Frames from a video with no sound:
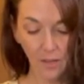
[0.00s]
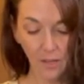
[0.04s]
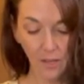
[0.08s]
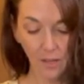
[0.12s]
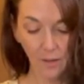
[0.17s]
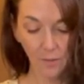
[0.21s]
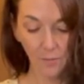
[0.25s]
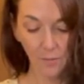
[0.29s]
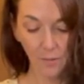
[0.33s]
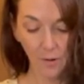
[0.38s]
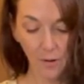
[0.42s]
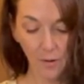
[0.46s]

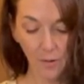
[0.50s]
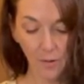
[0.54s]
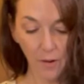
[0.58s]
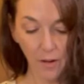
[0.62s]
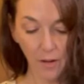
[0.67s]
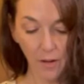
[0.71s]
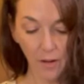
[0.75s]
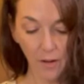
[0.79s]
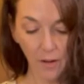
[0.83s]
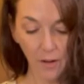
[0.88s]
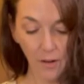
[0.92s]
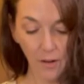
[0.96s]
Keep
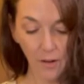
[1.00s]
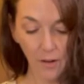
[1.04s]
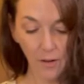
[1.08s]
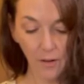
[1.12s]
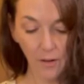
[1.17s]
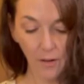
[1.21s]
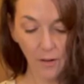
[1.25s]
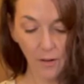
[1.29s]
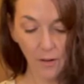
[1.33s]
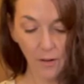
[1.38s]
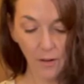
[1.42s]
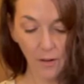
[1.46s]
going
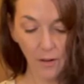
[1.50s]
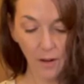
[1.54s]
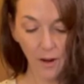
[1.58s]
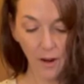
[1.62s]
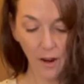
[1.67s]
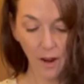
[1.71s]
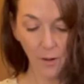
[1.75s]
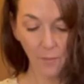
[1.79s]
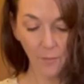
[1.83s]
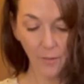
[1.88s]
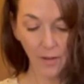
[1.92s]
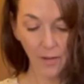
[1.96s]
here.
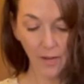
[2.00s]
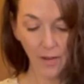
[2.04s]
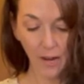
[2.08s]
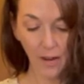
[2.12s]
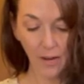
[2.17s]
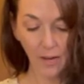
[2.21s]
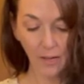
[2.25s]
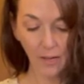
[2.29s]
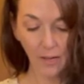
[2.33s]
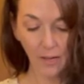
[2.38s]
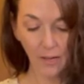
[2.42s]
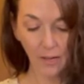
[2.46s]
I'm at
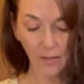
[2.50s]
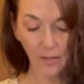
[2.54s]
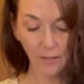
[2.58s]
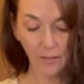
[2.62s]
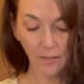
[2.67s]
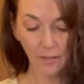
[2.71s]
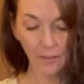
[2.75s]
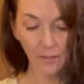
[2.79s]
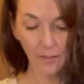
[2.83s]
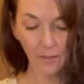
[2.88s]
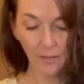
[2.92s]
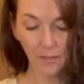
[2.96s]

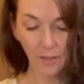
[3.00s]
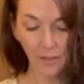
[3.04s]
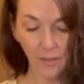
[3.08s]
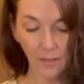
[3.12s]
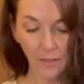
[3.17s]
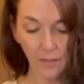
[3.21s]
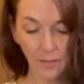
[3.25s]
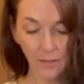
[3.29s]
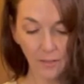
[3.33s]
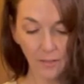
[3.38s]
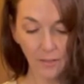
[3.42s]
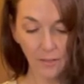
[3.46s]

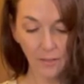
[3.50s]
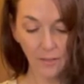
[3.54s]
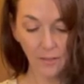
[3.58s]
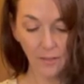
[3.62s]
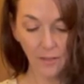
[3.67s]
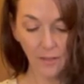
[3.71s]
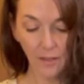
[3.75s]
96.